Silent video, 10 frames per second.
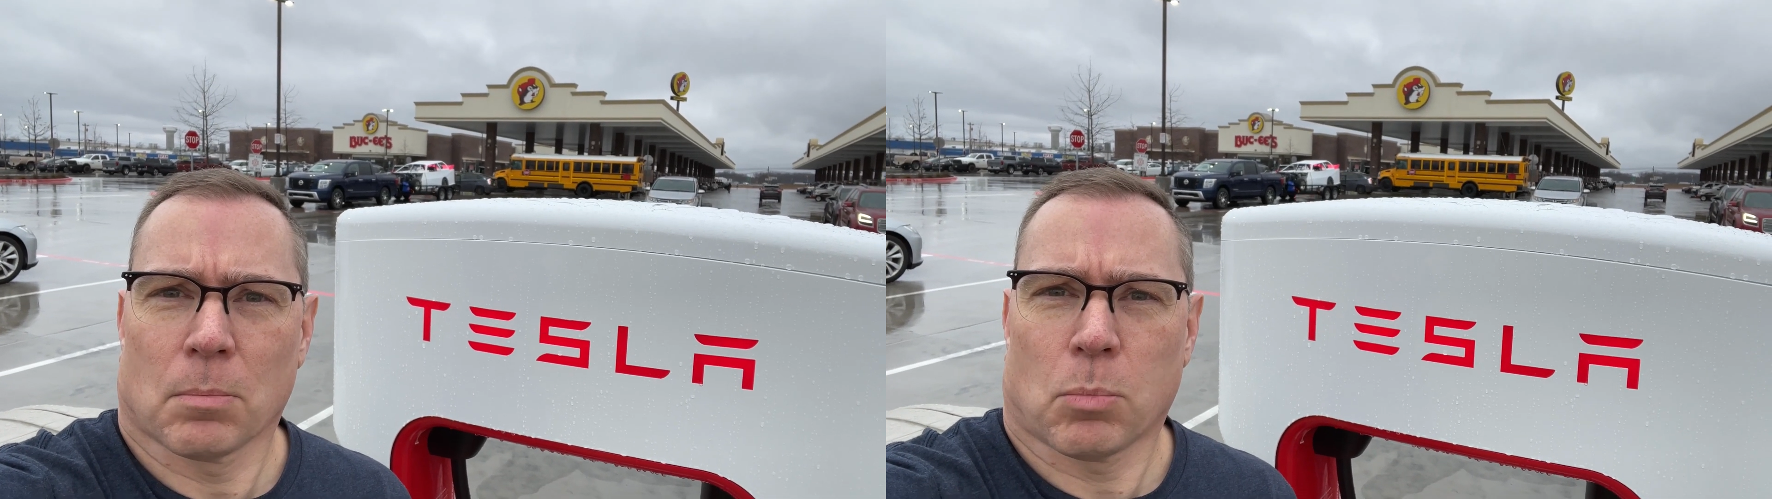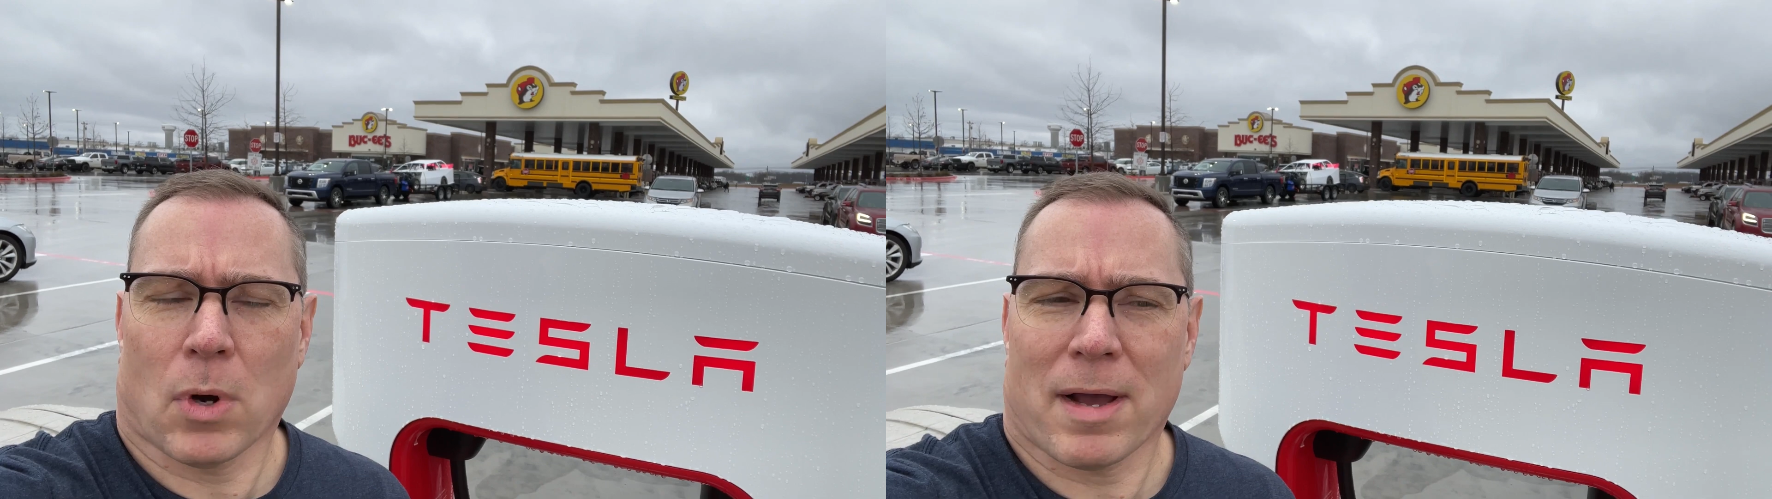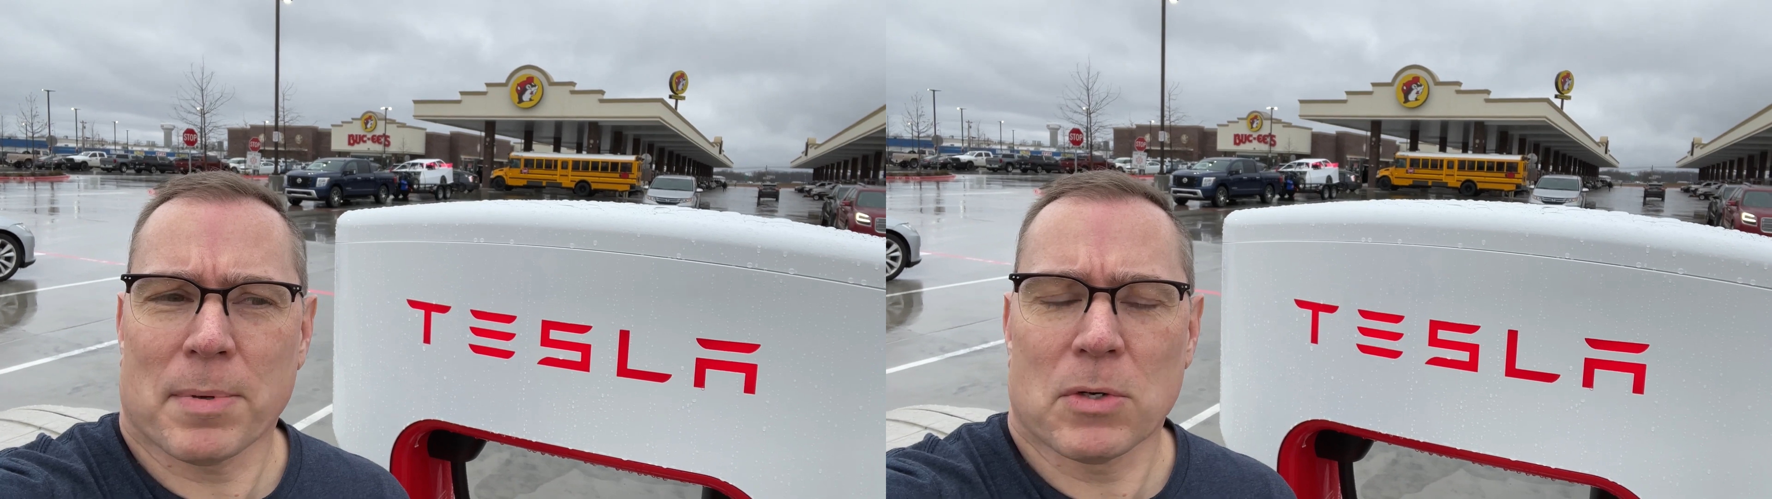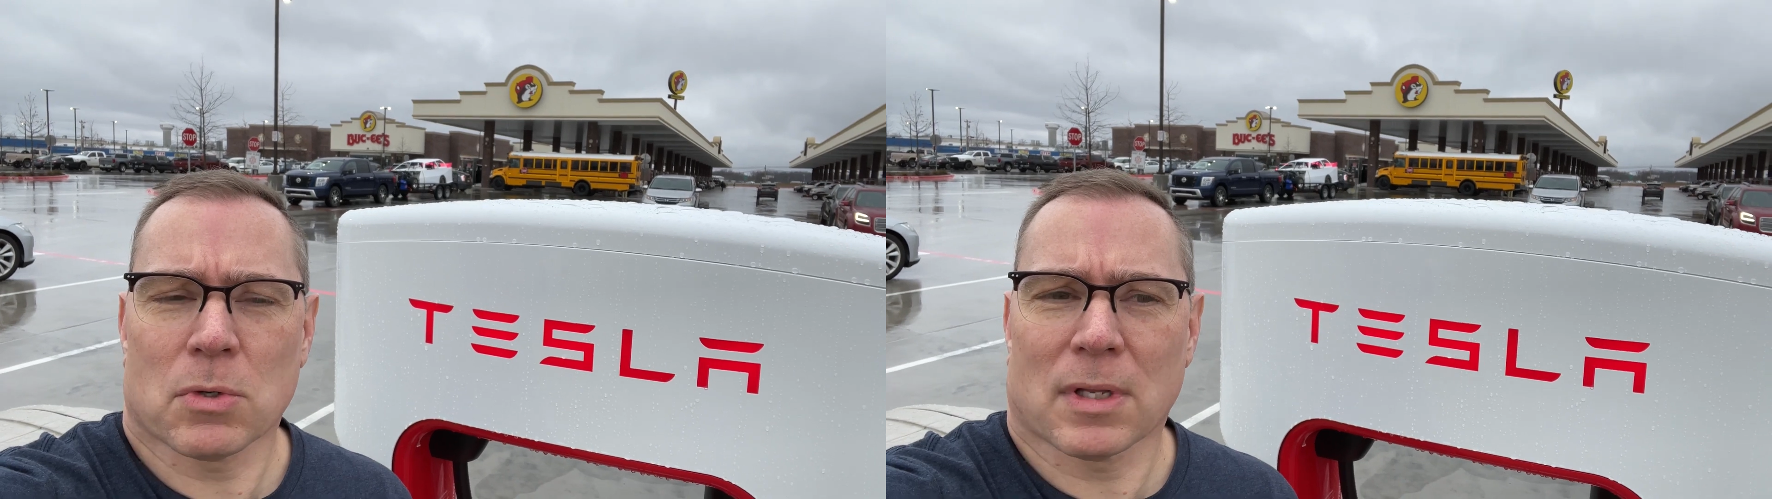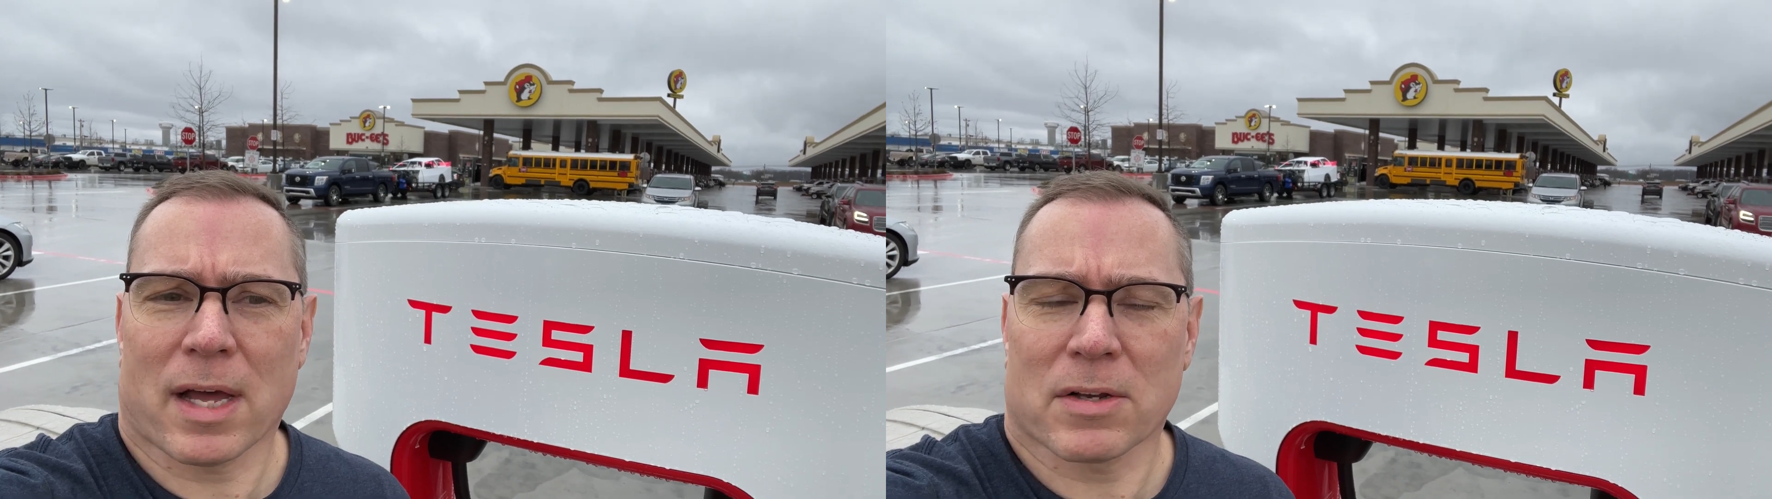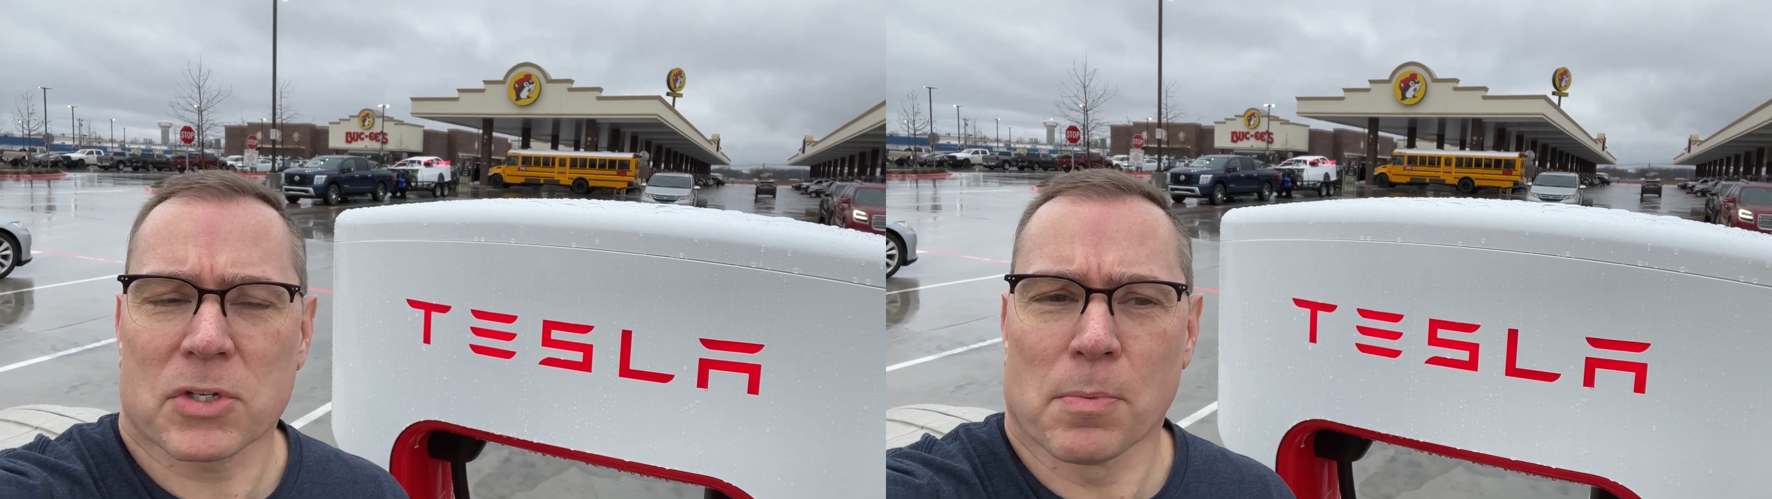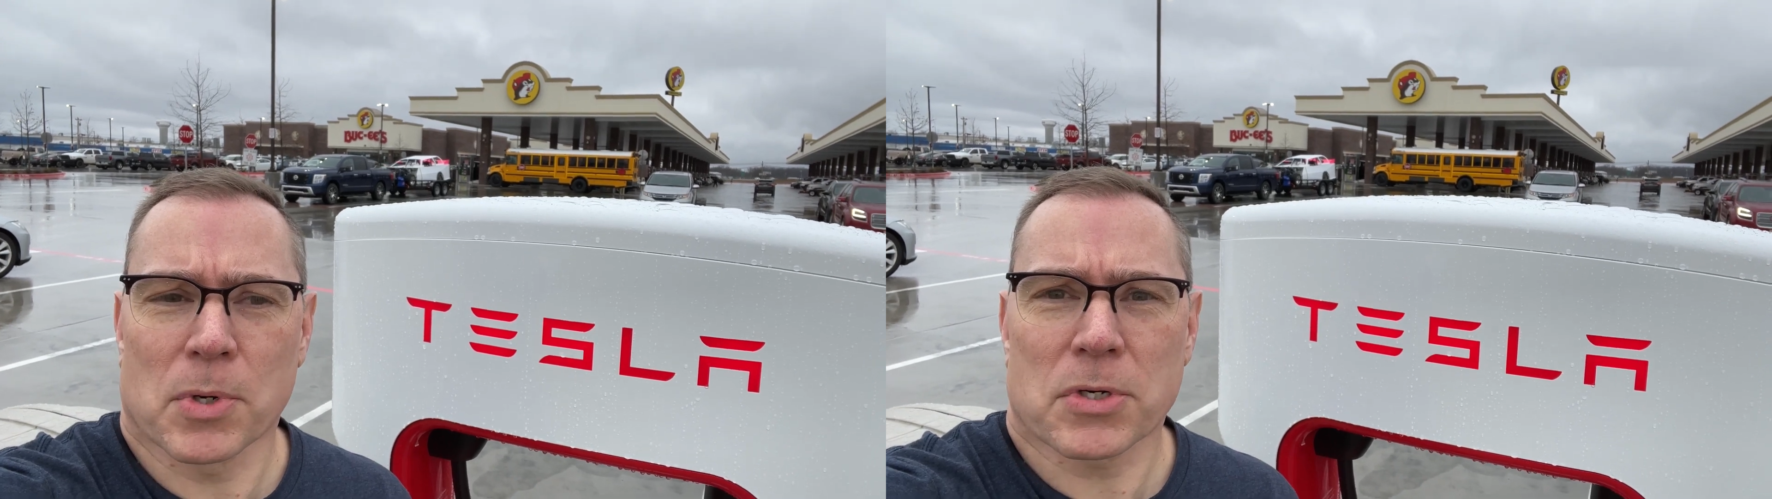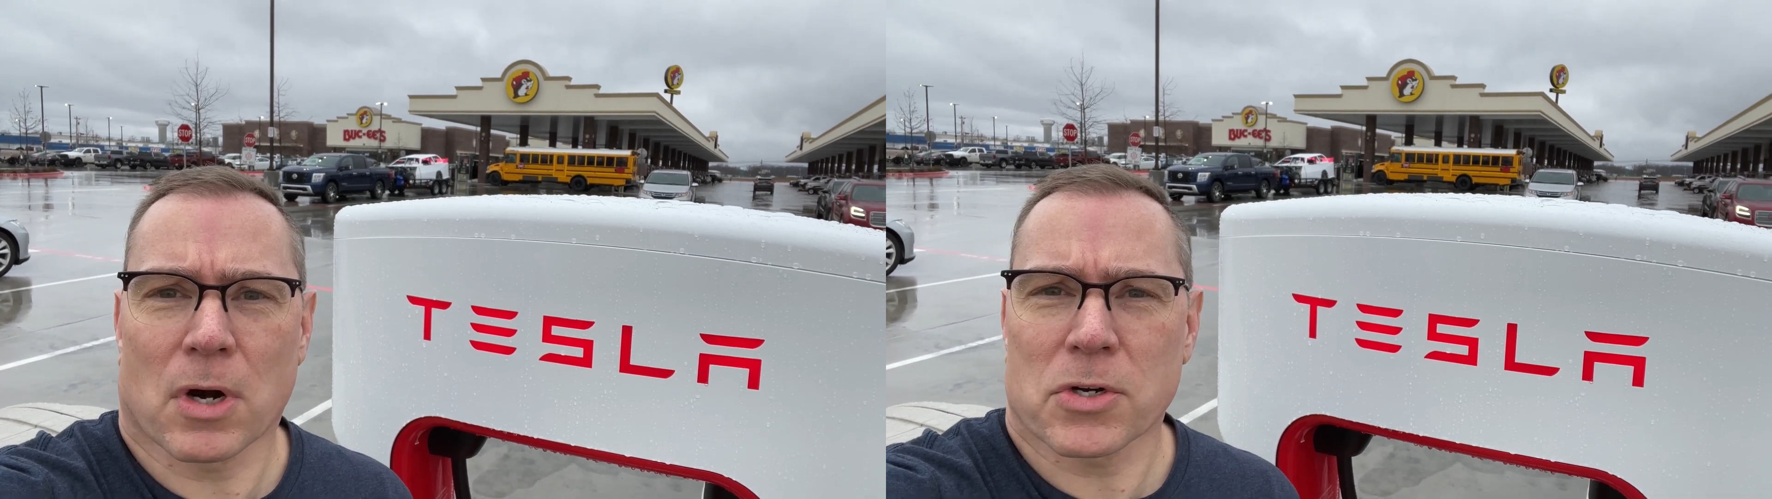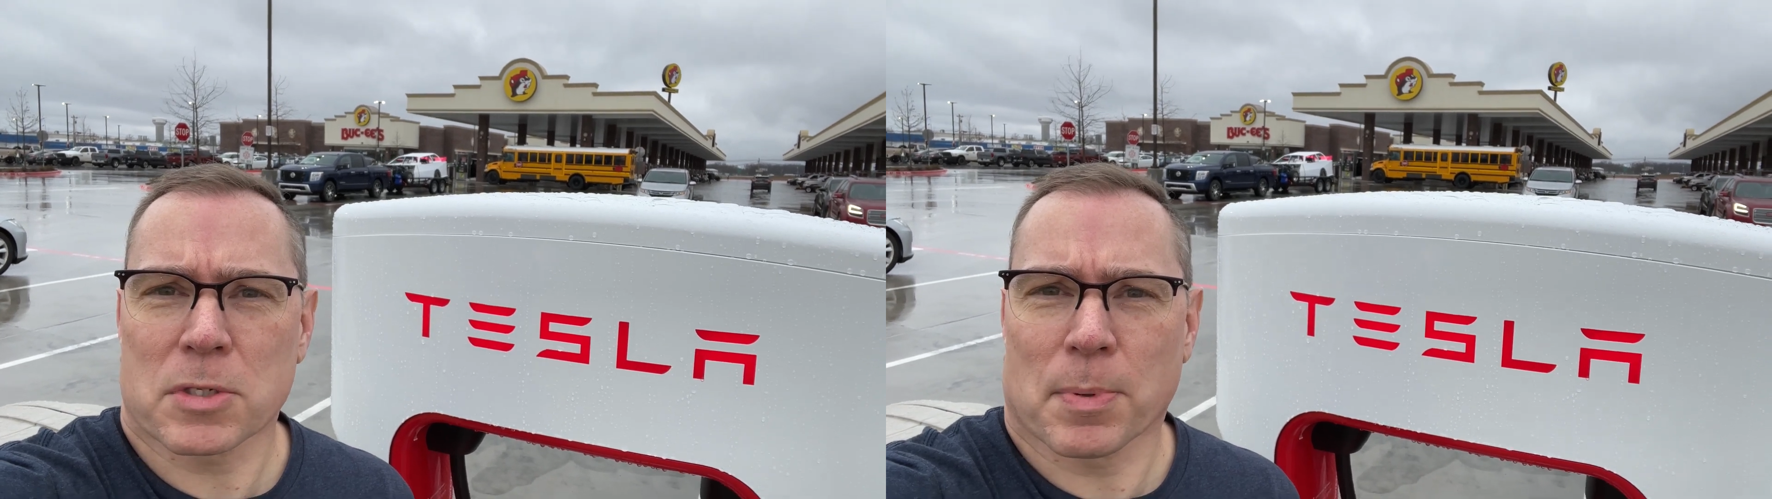Well, I've been to a lot of superchargers,